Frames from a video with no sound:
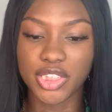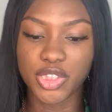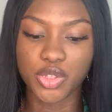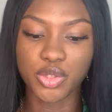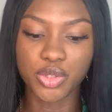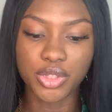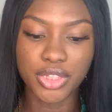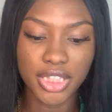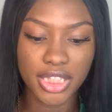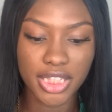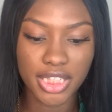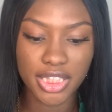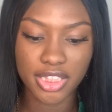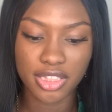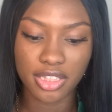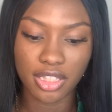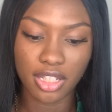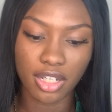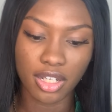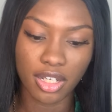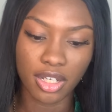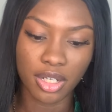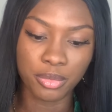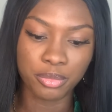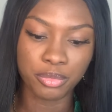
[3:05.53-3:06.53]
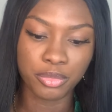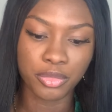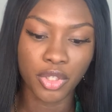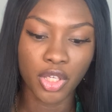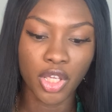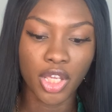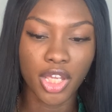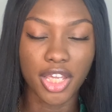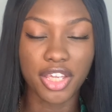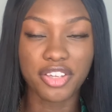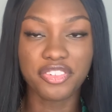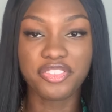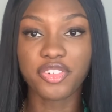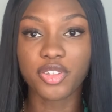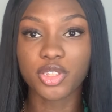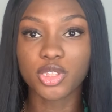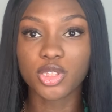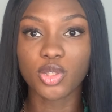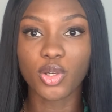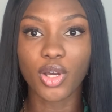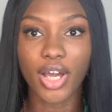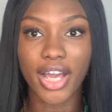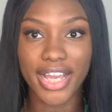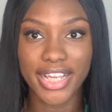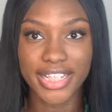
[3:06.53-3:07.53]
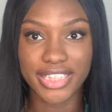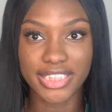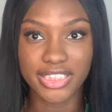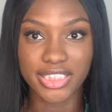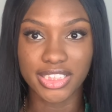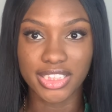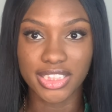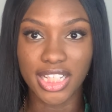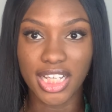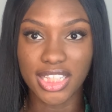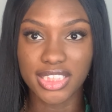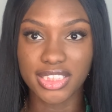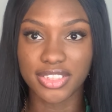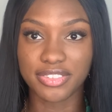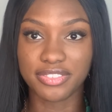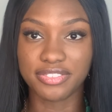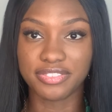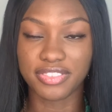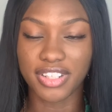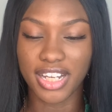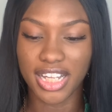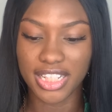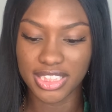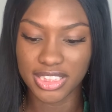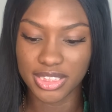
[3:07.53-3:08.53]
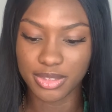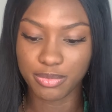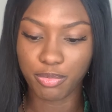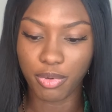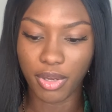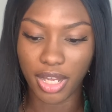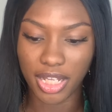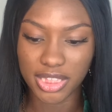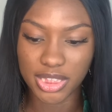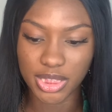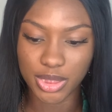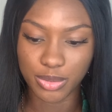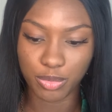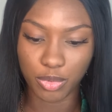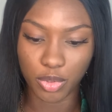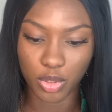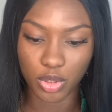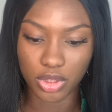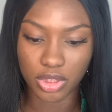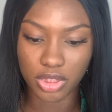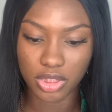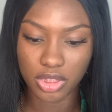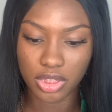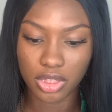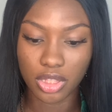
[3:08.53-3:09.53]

You need a photo ID, that's a valid passport